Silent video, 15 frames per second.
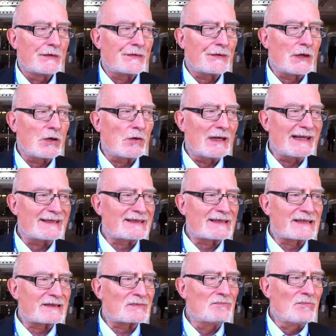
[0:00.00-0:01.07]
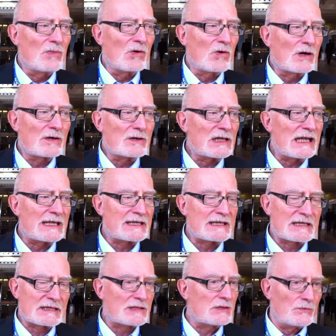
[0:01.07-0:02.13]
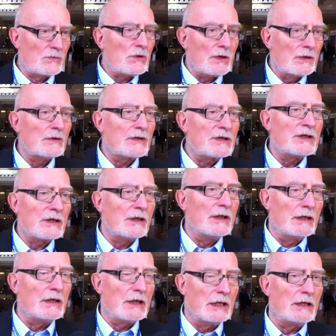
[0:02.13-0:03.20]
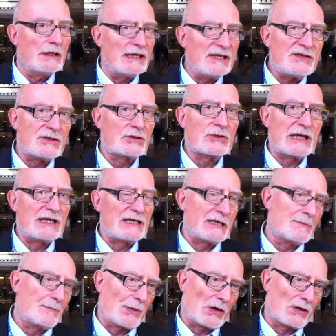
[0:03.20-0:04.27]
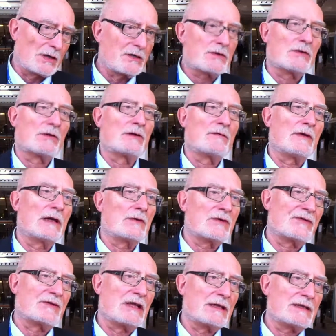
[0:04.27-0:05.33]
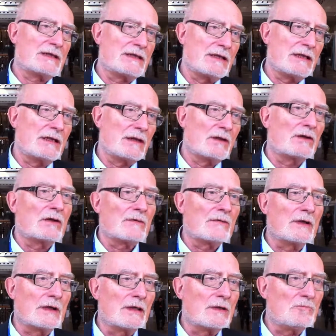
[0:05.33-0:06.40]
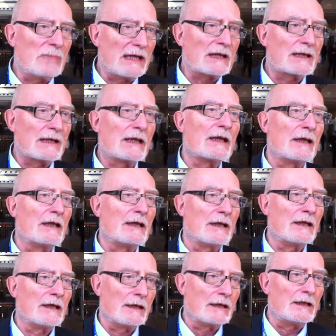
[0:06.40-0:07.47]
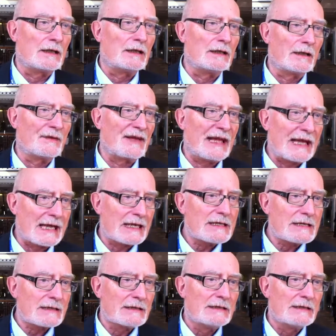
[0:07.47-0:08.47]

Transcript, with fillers: So it's more or less an uh, integrated part of our strategy of uh, building uh, the ad